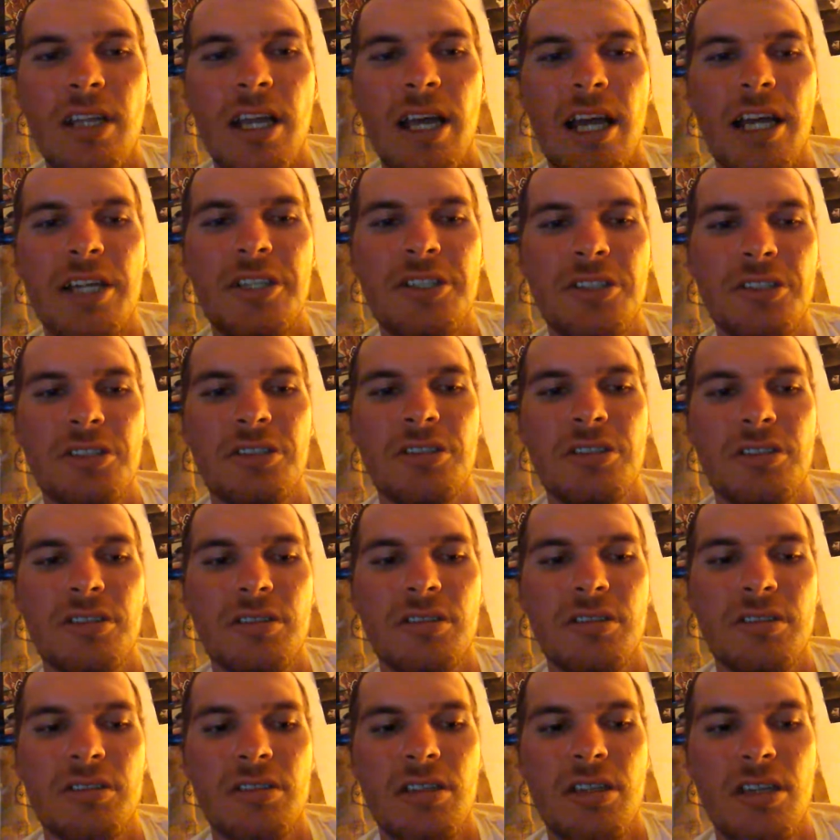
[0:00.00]
I
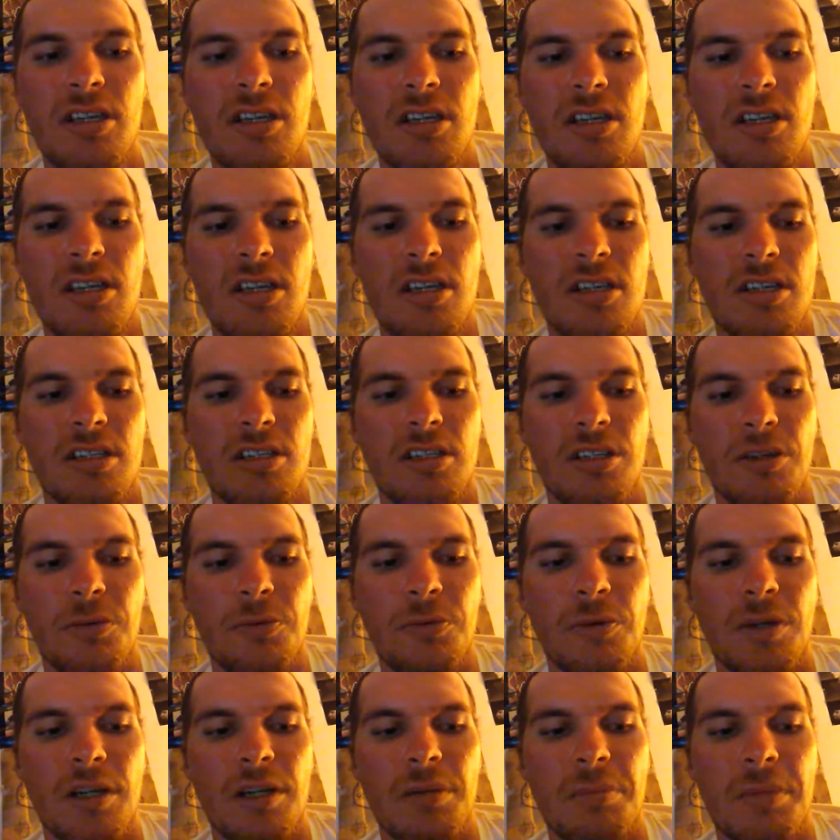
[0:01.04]
just didn't
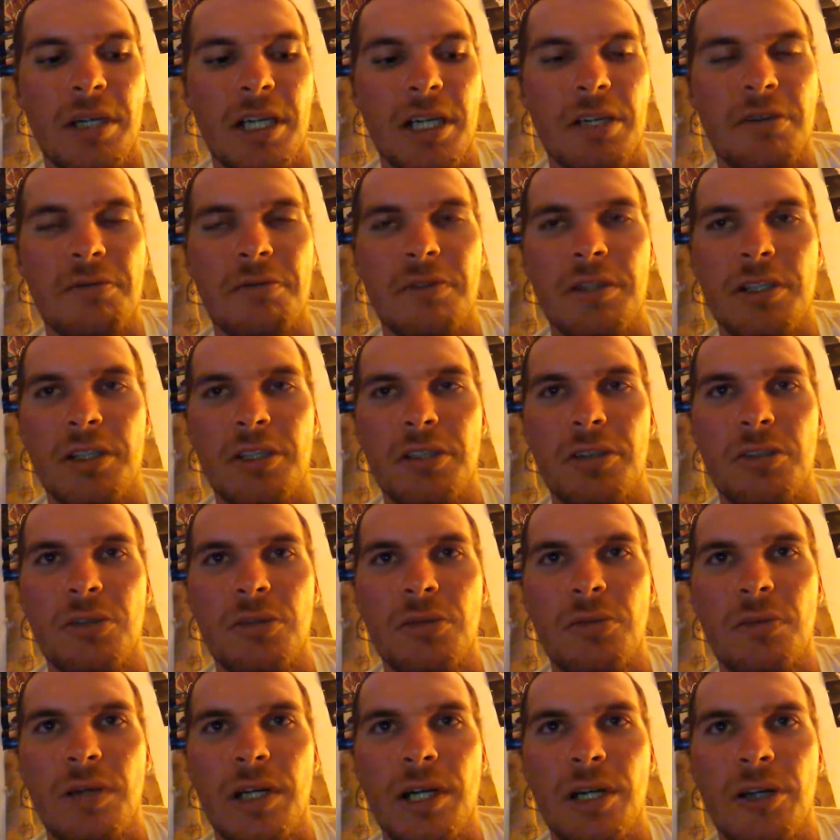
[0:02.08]
want to make a video
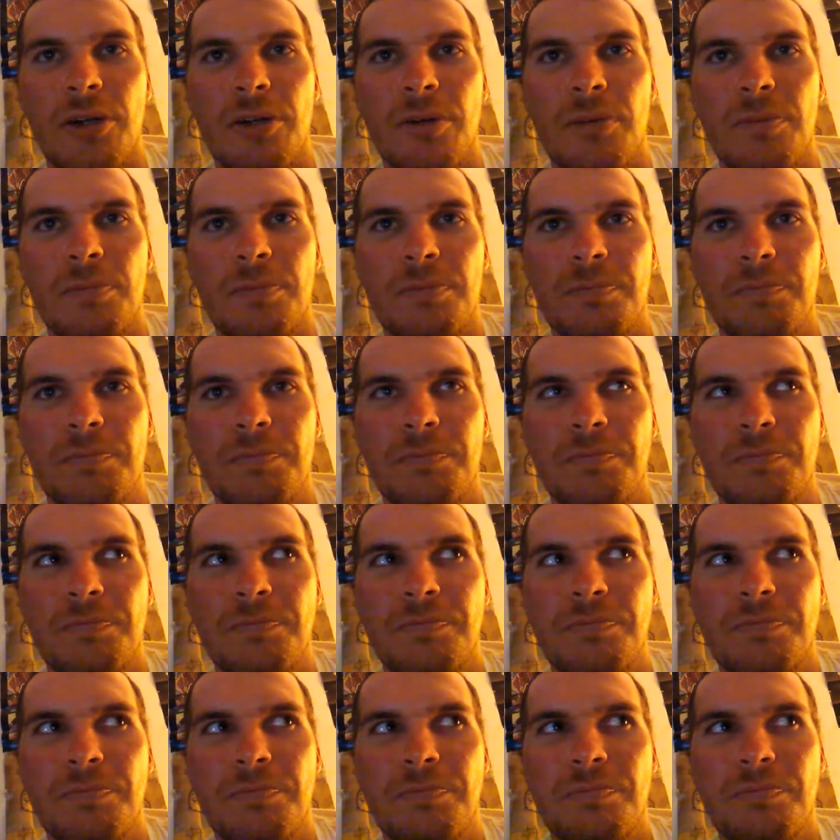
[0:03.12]
where
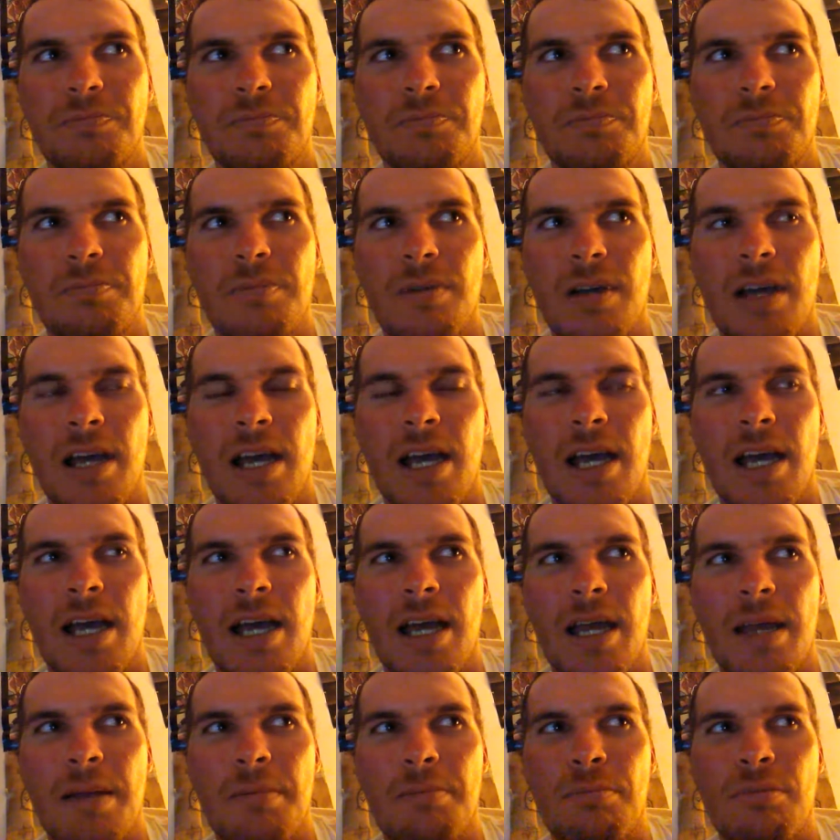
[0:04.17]

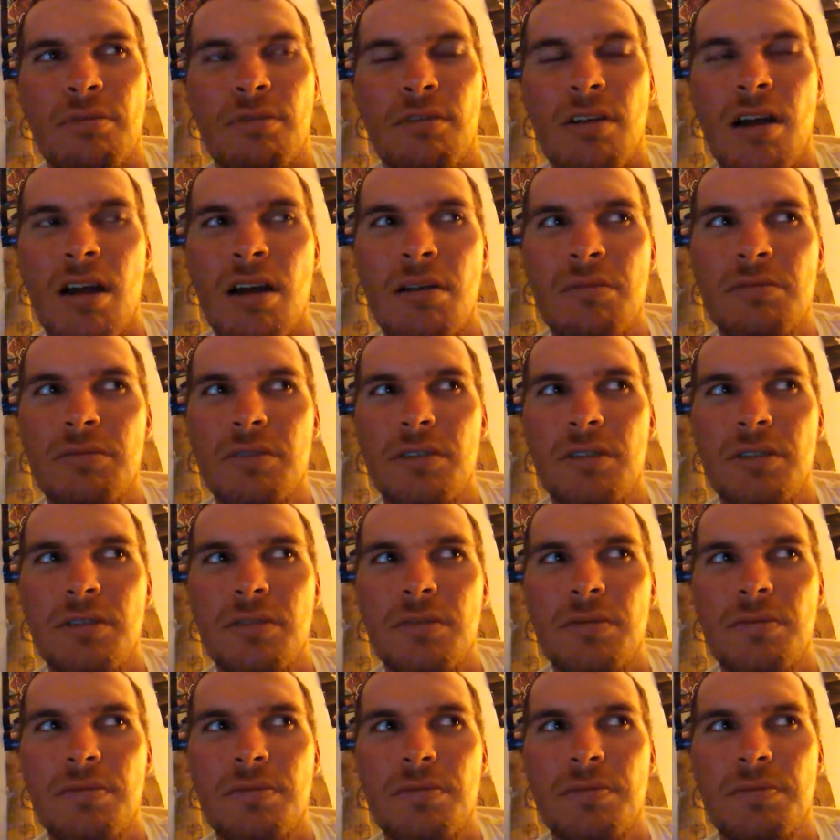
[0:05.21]
I
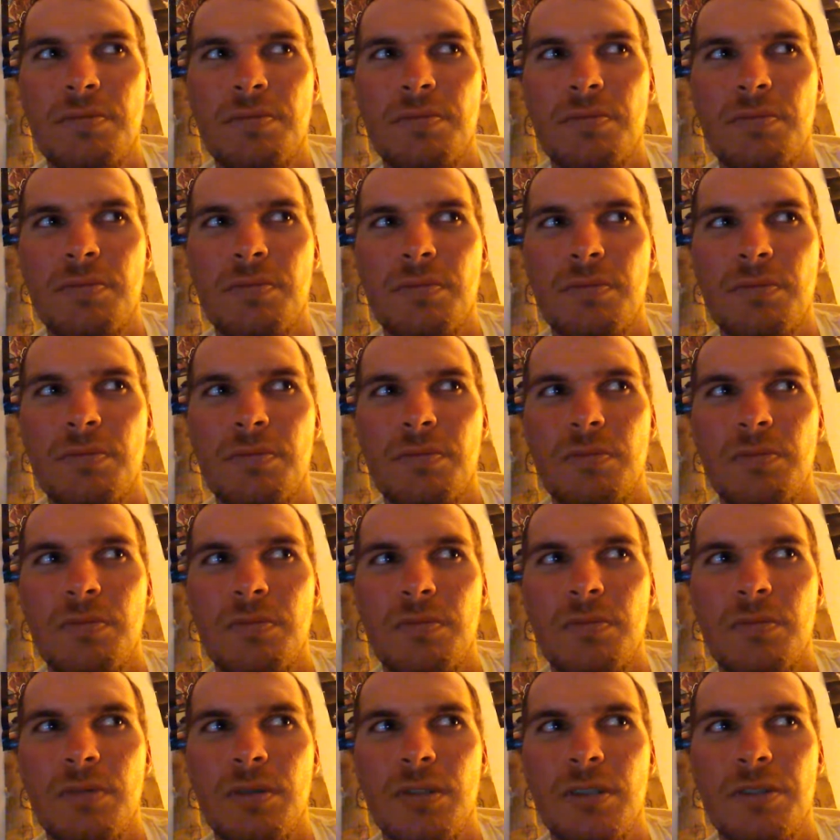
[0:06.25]
probably
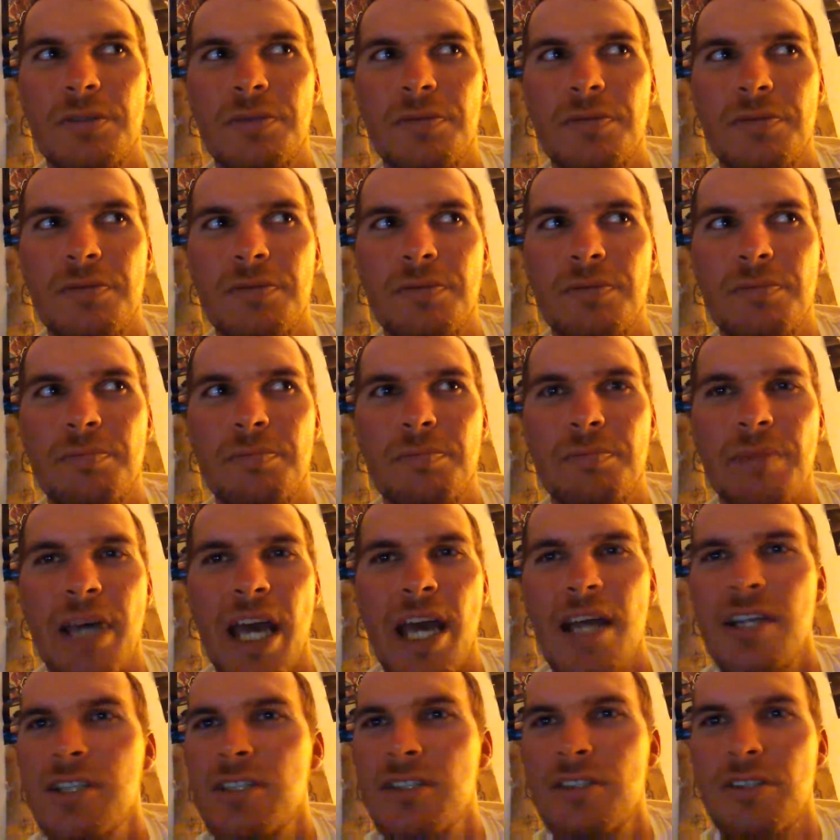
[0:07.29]
would have
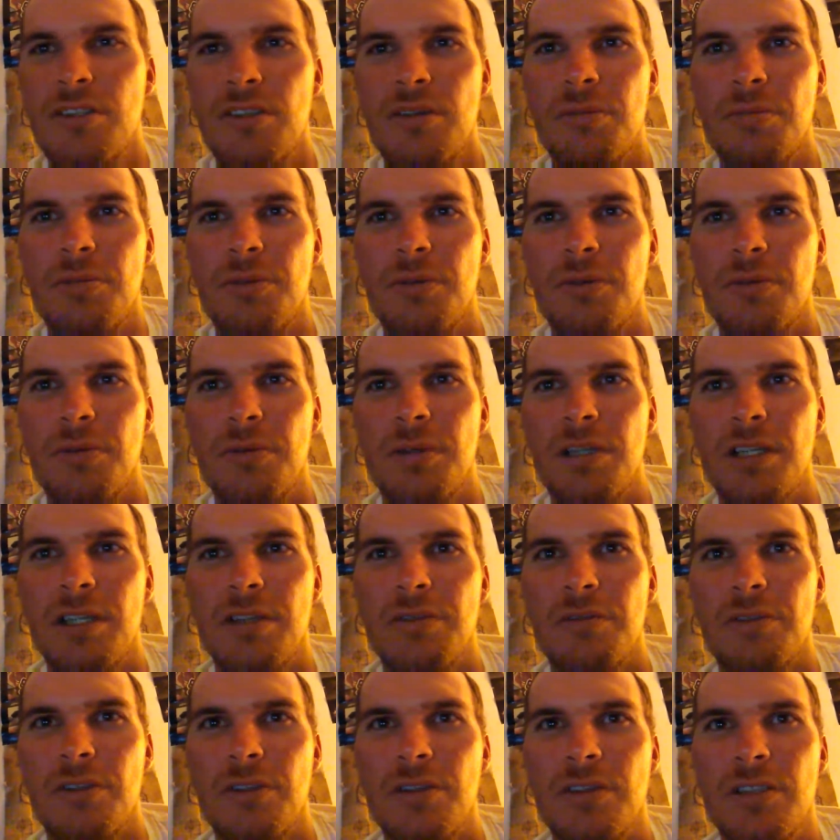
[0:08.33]
bashed them or
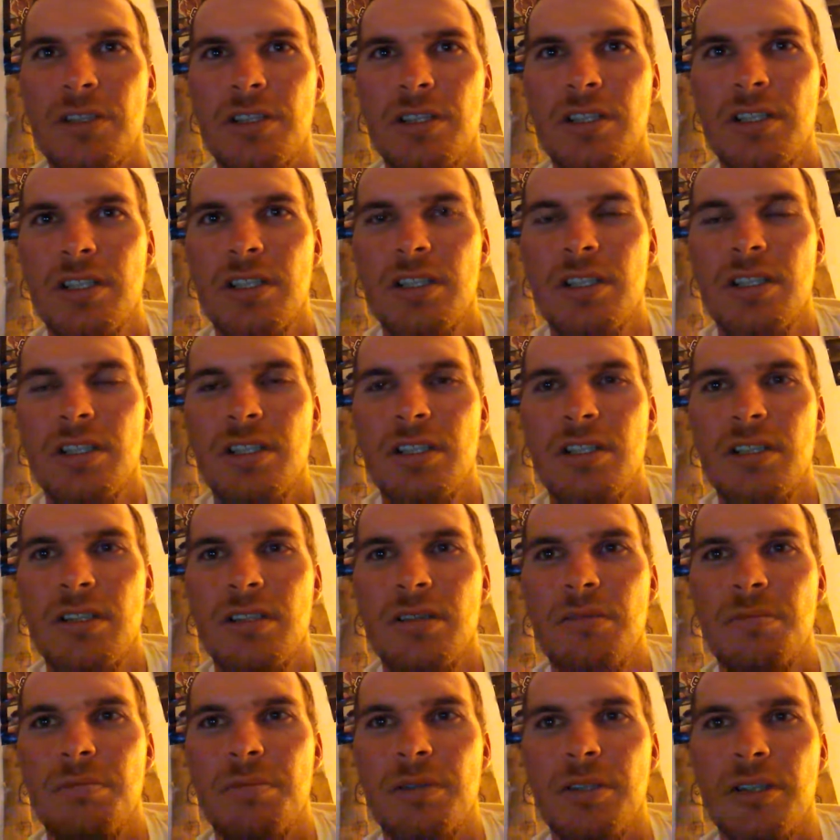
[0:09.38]
whatever.
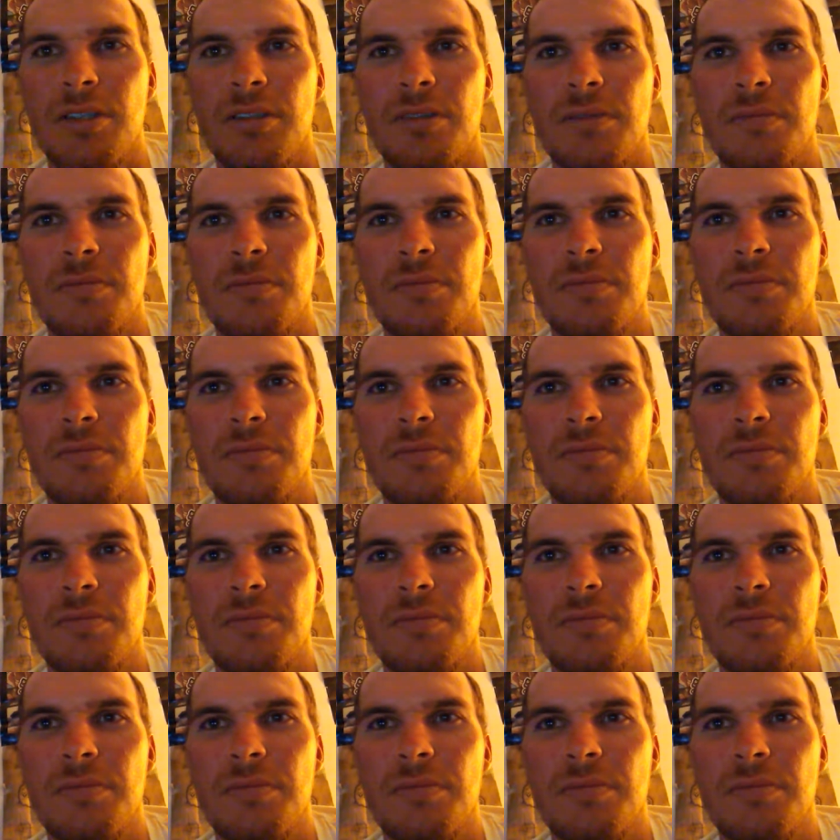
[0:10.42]
But